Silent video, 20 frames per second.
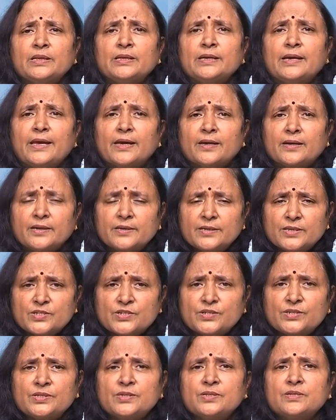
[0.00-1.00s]
air
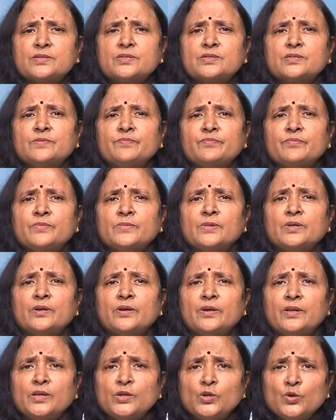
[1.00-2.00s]
conditioners,
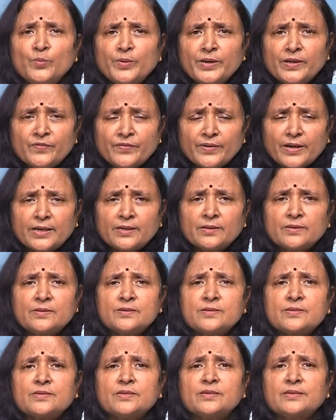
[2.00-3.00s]

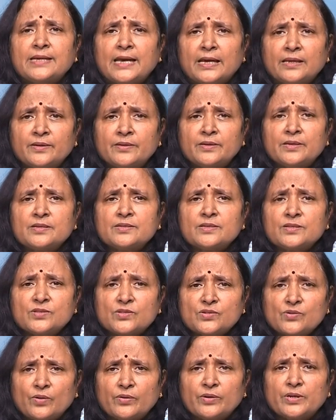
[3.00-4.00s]
dehumidifiers in galleries and
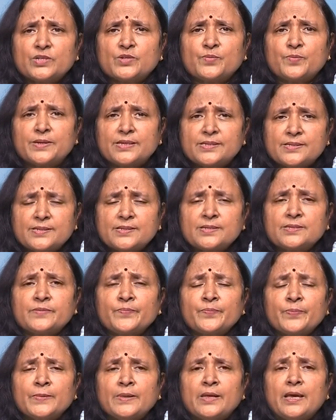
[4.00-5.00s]
storage spaces,
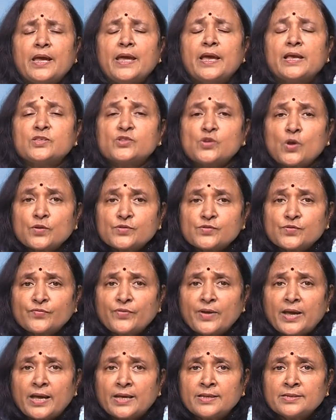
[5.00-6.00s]
exhaust
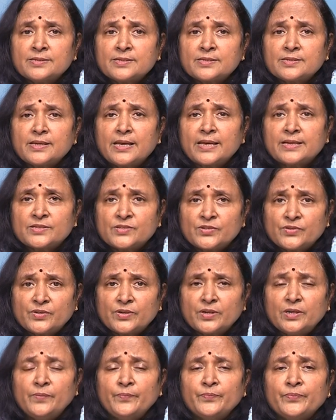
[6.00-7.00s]
fans,
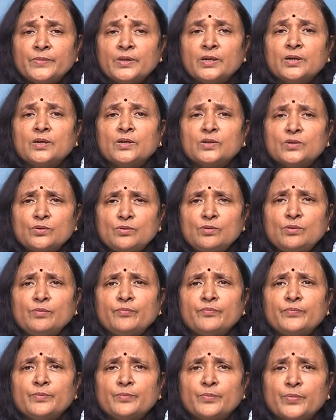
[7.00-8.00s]
etc., to
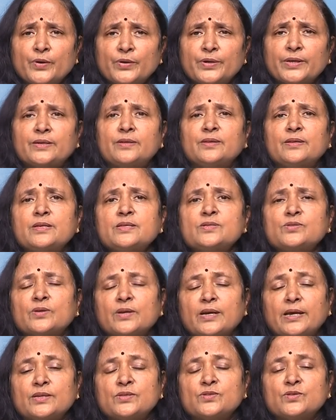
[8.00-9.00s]
protect these
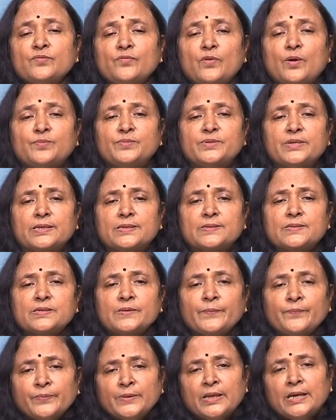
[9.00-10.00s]
kinds of objects.
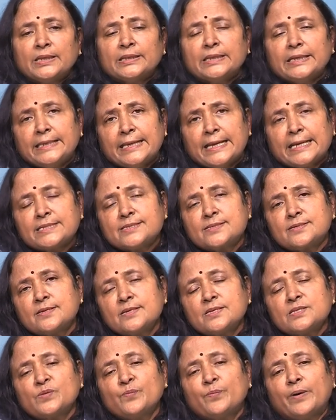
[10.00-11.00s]
The next
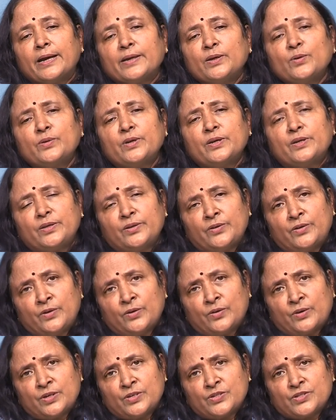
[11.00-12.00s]
is
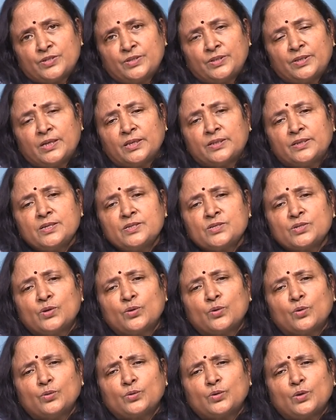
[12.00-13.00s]
biodeterioration, that is
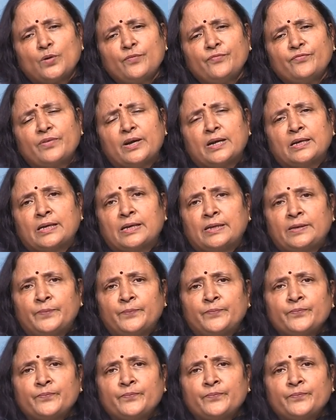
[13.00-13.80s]
growth of fungi.